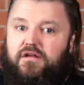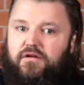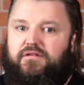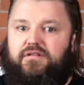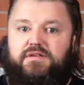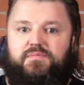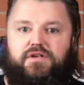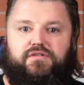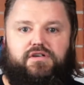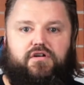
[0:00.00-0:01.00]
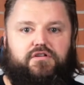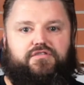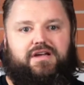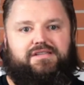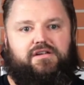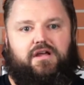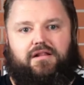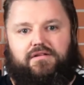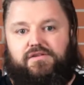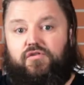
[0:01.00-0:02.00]
You do this by using contrasting
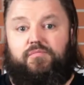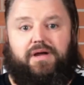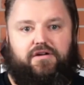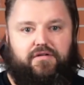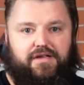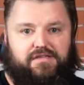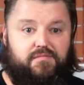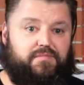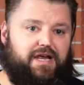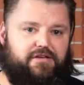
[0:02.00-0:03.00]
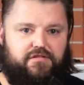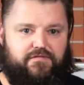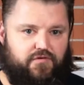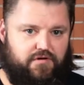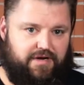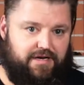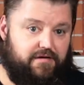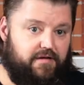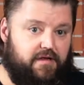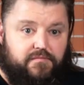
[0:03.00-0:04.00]
colours or backgrounds compared to the
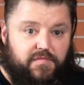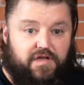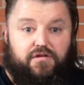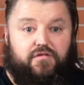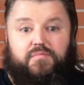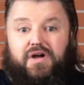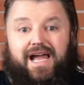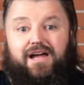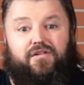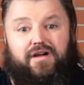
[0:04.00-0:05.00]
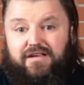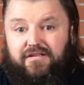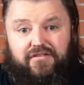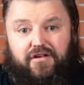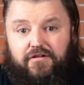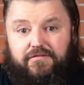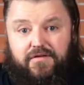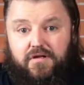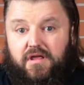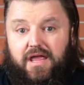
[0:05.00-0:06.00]
foreground. You can do it by outlining
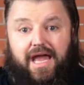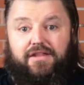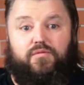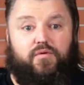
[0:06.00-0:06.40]
yourself and the